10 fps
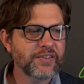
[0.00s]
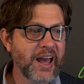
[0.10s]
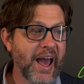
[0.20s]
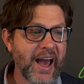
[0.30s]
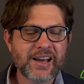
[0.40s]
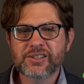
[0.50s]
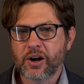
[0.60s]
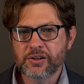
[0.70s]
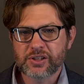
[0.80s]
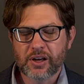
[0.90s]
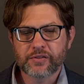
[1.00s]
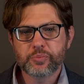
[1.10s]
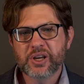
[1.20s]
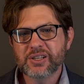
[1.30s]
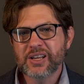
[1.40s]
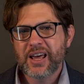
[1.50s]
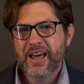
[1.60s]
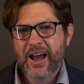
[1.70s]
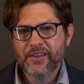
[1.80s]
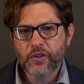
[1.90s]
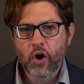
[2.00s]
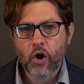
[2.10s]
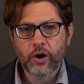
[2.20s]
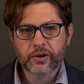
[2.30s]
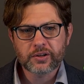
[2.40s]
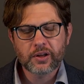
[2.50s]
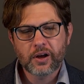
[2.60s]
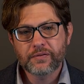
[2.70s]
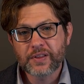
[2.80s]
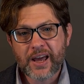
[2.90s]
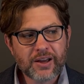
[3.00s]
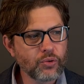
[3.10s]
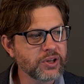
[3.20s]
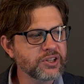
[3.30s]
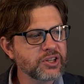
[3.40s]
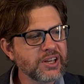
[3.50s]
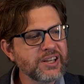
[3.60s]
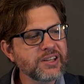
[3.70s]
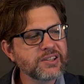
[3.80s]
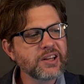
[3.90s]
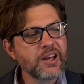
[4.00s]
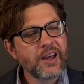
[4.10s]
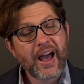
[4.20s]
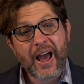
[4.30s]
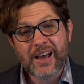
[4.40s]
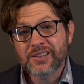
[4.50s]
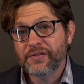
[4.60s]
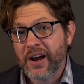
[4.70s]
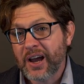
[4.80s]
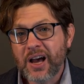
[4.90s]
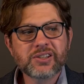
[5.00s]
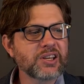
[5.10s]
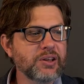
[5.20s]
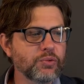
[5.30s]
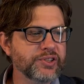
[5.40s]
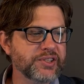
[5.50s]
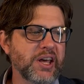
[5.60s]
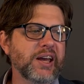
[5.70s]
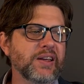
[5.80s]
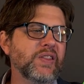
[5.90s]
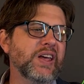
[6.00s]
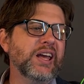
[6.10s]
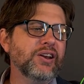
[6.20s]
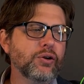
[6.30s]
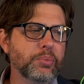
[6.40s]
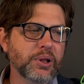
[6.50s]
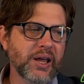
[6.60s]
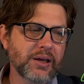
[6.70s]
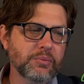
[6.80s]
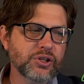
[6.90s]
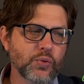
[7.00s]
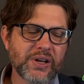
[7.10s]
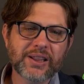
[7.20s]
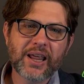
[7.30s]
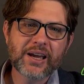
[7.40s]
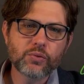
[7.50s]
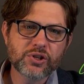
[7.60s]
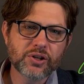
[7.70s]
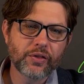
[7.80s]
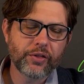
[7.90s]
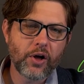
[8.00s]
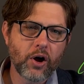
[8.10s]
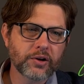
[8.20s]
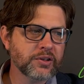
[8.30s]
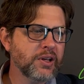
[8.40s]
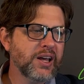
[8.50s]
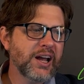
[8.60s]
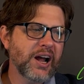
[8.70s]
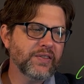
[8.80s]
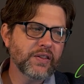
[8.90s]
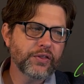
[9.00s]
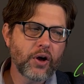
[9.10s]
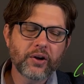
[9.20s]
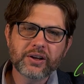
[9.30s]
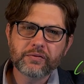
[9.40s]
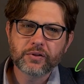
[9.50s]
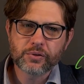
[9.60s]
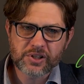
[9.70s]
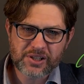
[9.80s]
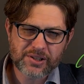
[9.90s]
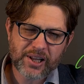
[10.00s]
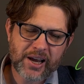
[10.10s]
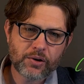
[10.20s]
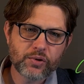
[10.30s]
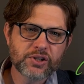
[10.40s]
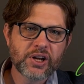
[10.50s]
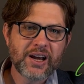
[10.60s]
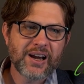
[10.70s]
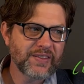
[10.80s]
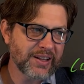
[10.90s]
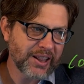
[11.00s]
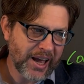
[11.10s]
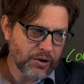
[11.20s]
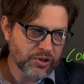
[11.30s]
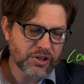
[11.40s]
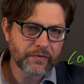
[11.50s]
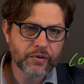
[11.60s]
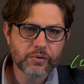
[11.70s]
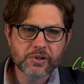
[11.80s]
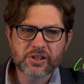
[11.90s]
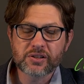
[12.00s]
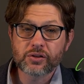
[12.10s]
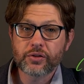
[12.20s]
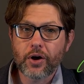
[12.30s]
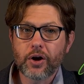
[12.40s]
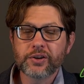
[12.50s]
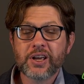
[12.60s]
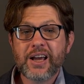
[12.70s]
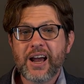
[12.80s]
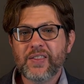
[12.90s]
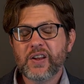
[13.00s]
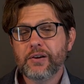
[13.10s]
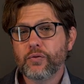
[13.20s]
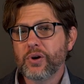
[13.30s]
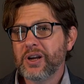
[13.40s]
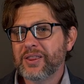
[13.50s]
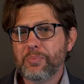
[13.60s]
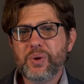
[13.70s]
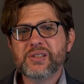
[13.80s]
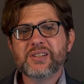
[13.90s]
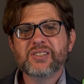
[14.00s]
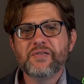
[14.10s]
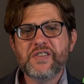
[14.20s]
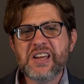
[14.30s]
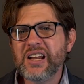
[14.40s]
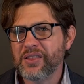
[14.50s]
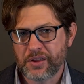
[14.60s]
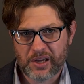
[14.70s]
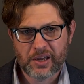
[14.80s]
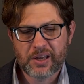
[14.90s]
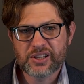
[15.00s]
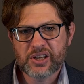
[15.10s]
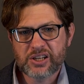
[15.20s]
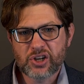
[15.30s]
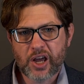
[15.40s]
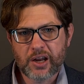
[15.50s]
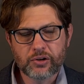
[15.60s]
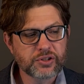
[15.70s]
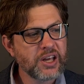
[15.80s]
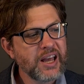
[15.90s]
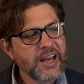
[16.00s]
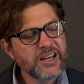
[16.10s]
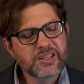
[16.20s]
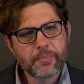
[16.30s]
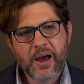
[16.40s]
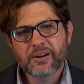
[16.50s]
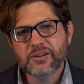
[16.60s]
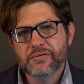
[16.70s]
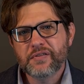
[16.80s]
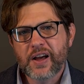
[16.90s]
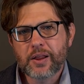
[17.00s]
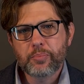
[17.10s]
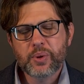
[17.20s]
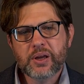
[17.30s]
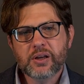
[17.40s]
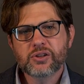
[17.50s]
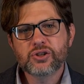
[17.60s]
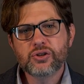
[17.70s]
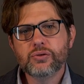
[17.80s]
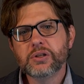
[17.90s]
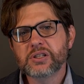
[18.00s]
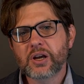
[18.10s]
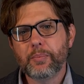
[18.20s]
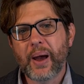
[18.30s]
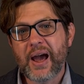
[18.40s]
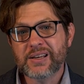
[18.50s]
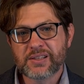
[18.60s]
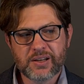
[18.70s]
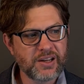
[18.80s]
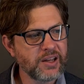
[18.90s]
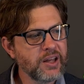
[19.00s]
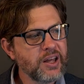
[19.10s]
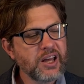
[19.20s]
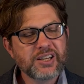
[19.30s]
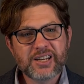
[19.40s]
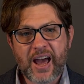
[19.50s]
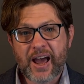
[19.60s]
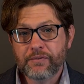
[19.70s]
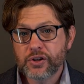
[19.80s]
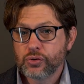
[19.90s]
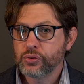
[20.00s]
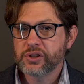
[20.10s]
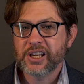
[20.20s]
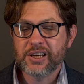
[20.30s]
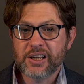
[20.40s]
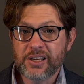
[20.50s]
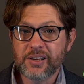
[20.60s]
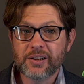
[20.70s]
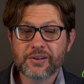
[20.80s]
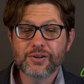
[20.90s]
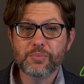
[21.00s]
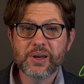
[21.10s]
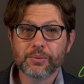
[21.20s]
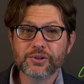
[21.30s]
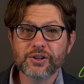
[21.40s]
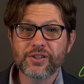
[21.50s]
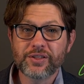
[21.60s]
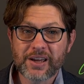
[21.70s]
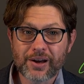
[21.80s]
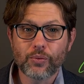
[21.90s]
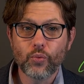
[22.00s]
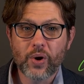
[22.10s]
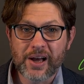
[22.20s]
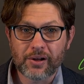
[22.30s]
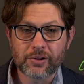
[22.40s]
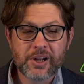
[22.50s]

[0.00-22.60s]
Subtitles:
to ask ourselves, because at the heart of language is, as Vygotsky would say, the interplay between language and thought, and that thought influences language, and that language influences thought, and that if we're at the business of anything as educators, it is about developing students' capacity to have the tools they need to be able to think well.